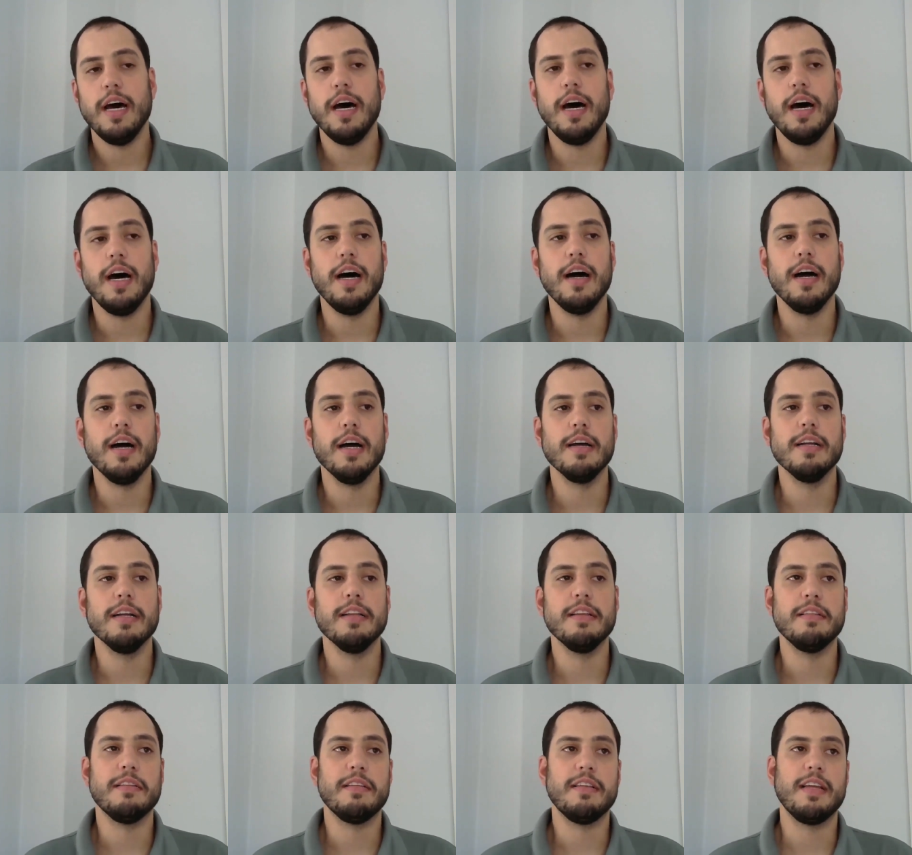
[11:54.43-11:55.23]
Uh,
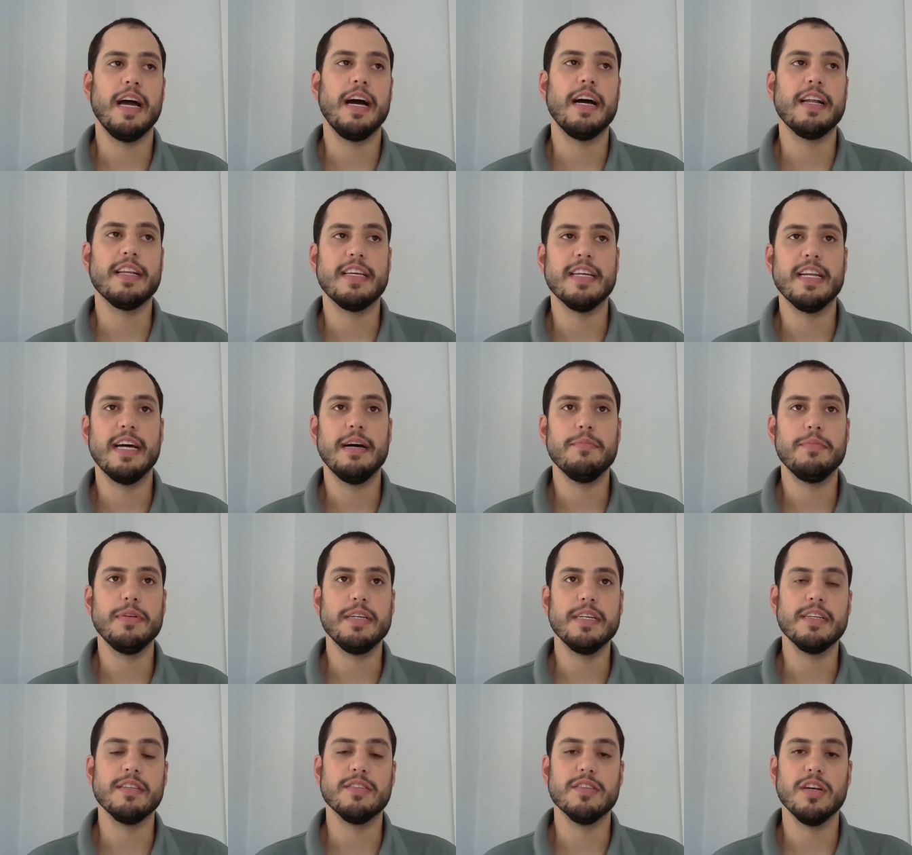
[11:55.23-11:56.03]
God cannot
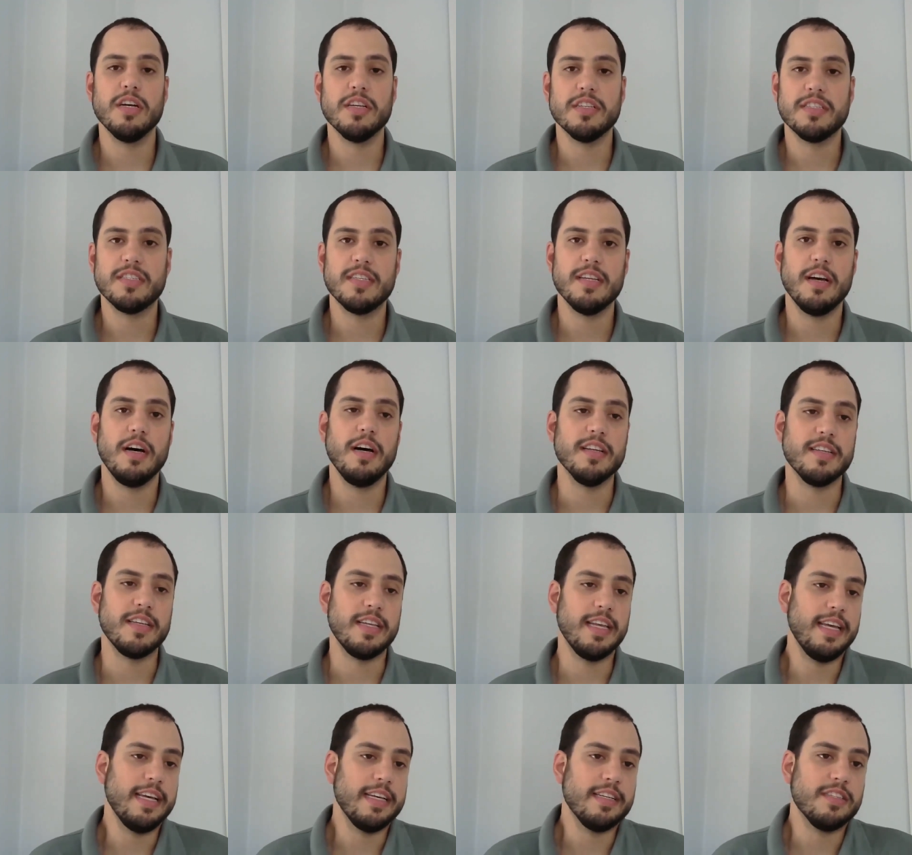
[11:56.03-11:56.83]
be uh,
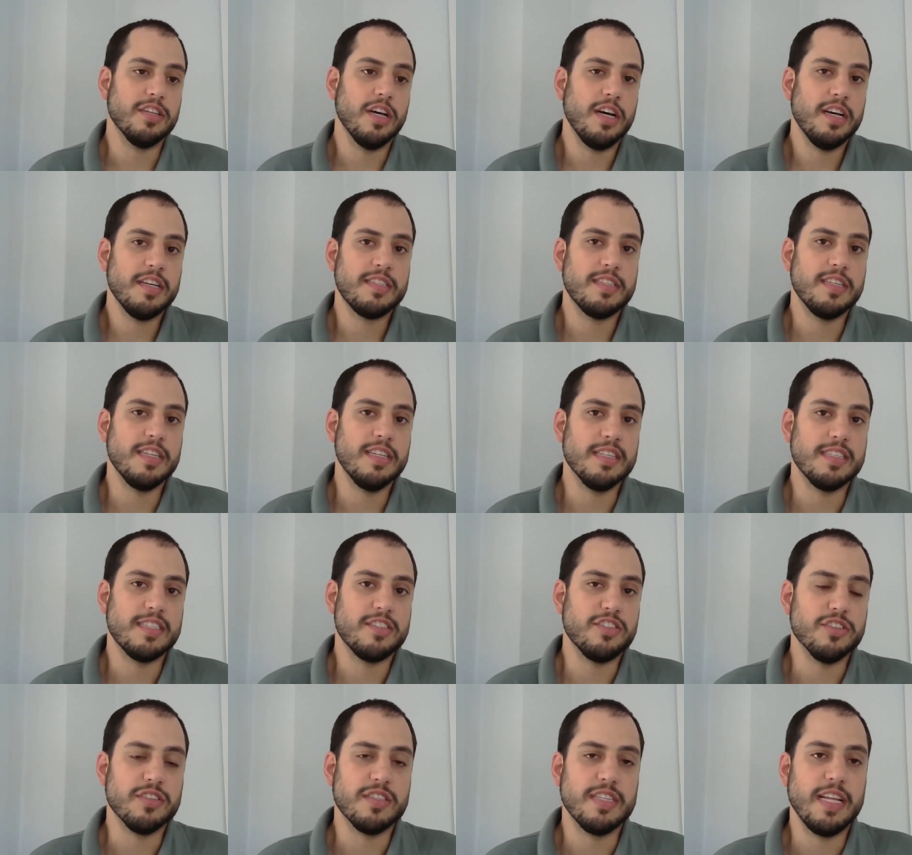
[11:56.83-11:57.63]
exhausted.
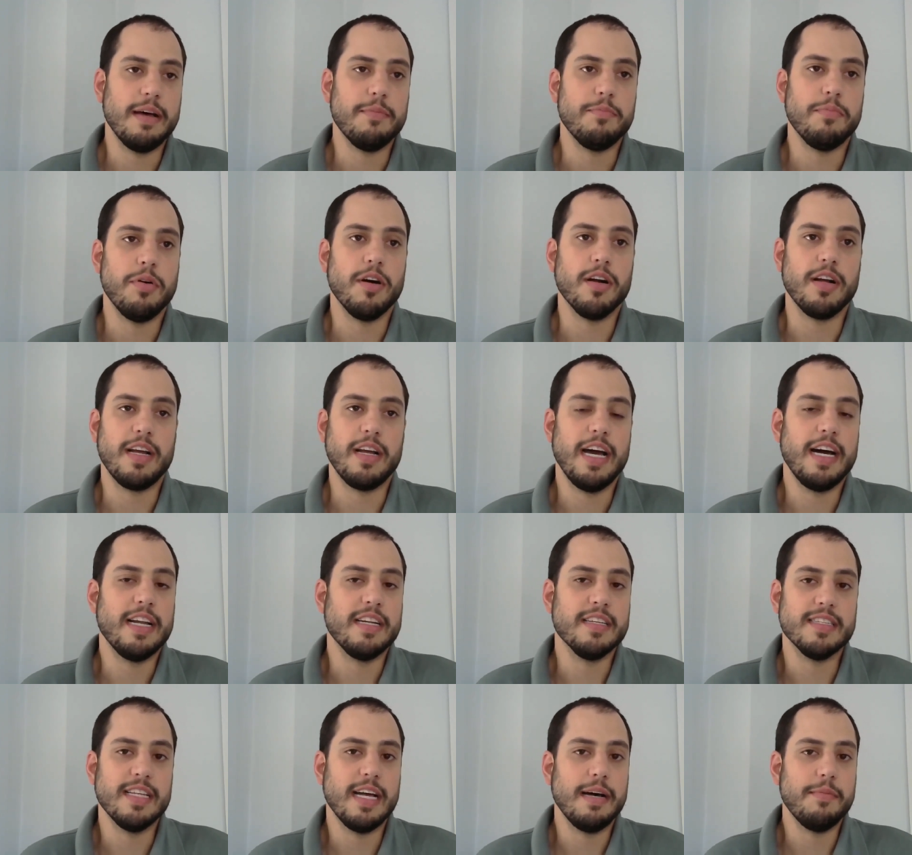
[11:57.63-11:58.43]
It's just not part.
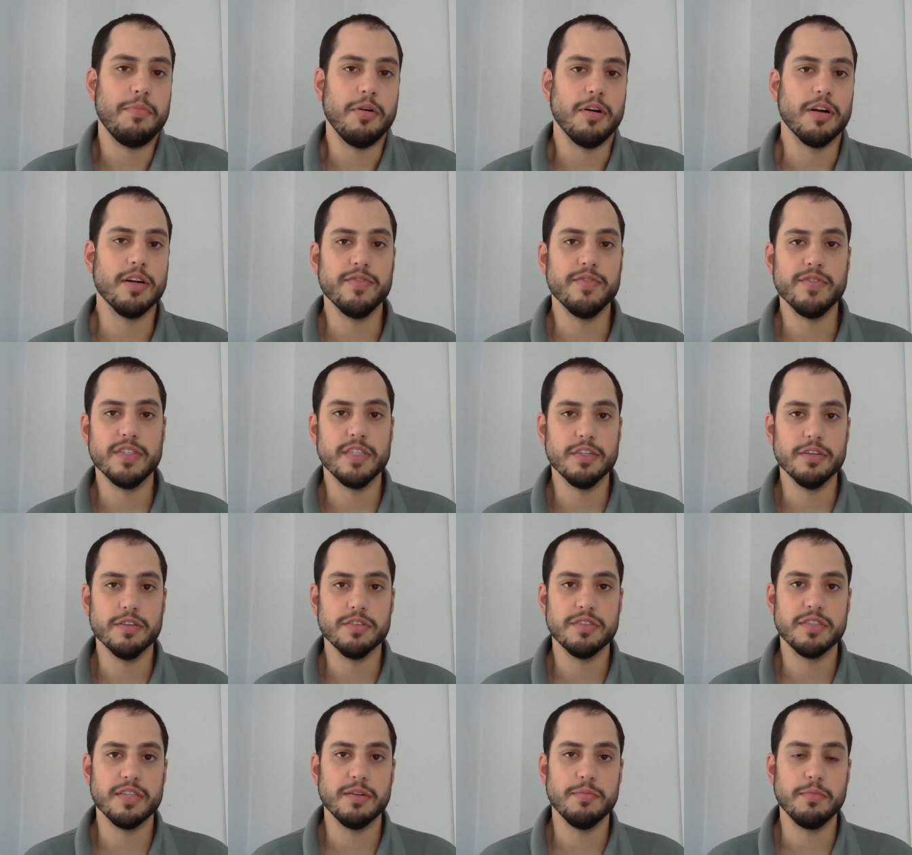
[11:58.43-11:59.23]
God is not part of a
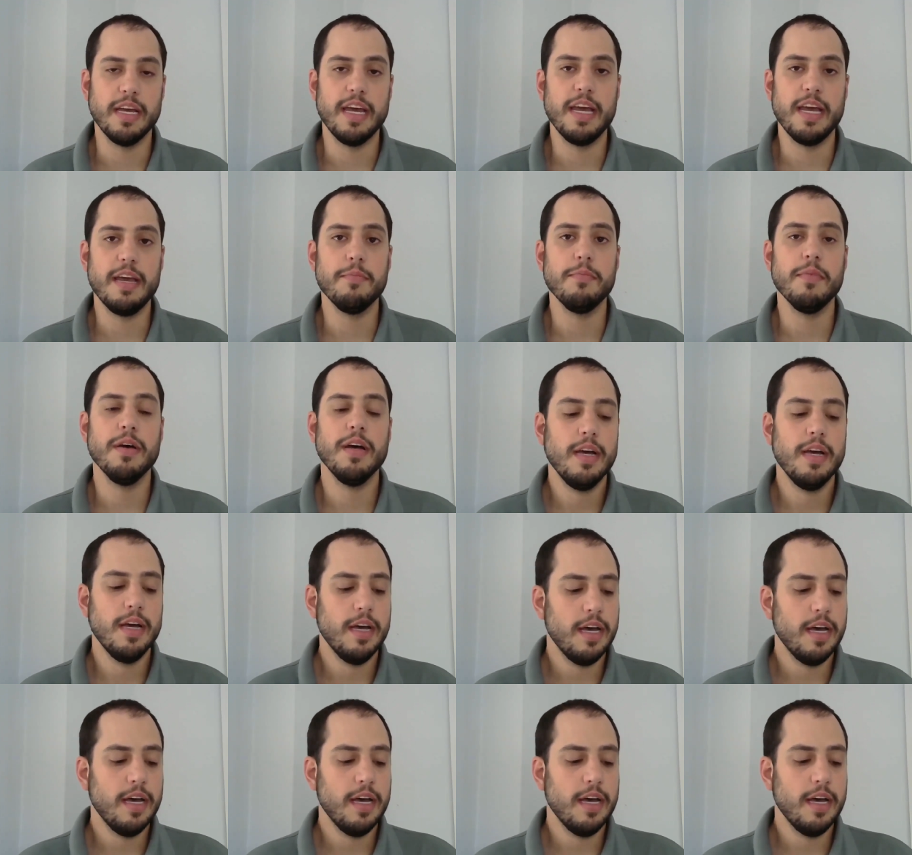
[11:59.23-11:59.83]
zero sum game.